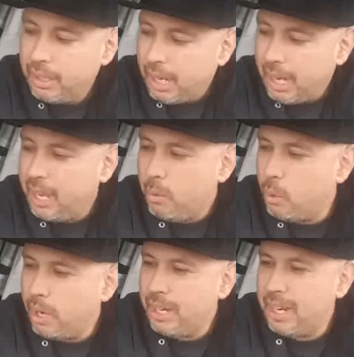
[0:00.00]
I had
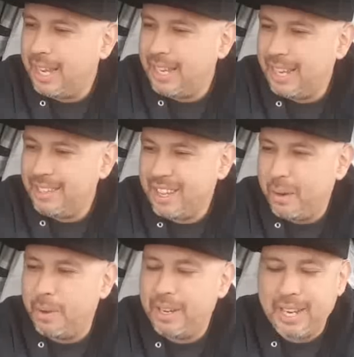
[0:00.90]
one guy, I saw
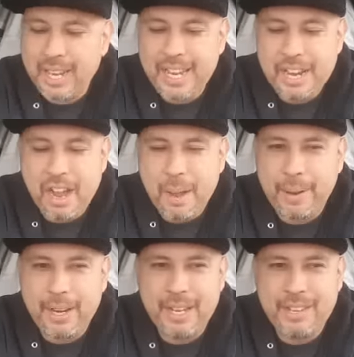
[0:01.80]
one guy, he
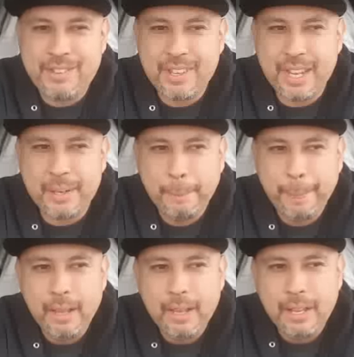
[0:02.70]
commented, he said,
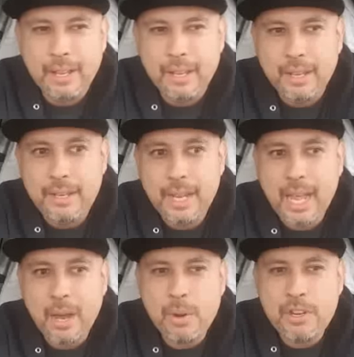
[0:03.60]

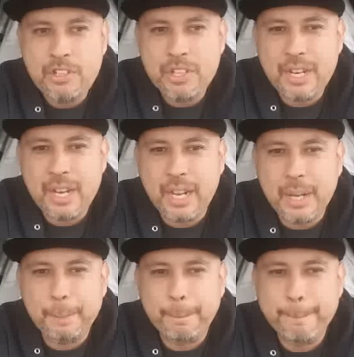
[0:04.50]
yeah, we should,
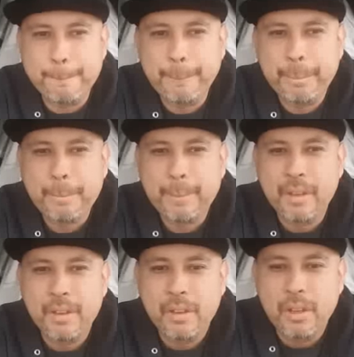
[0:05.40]
um,
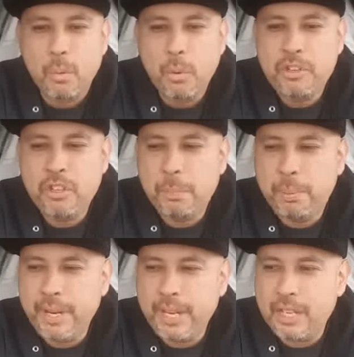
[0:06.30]
we should
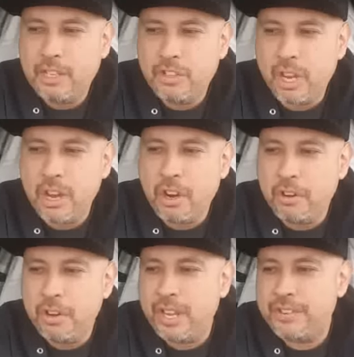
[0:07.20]
bring in Jon
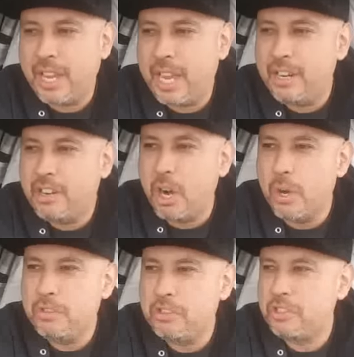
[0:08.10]
Gruden as a head
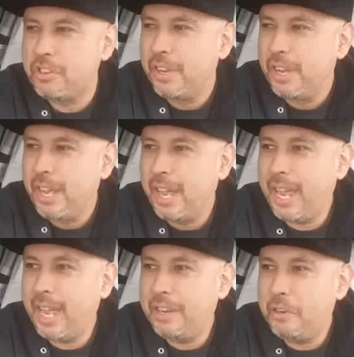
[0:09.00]
coach
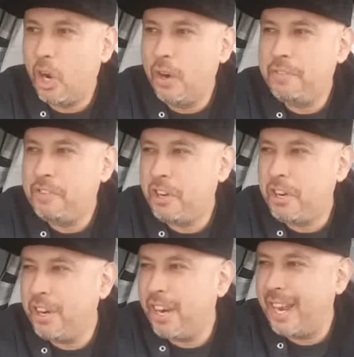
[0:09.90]
and Norv
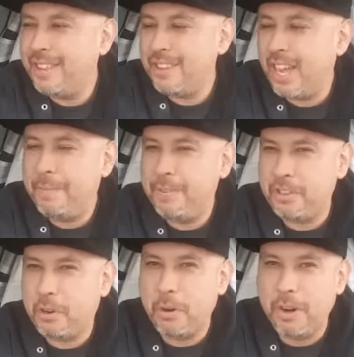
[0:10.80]
Turner as the
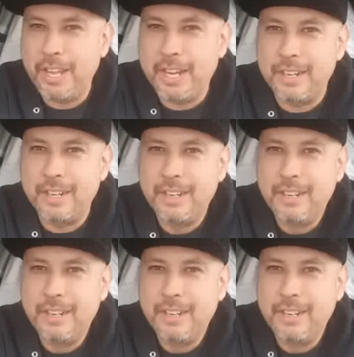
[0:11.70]
offensive coordinator.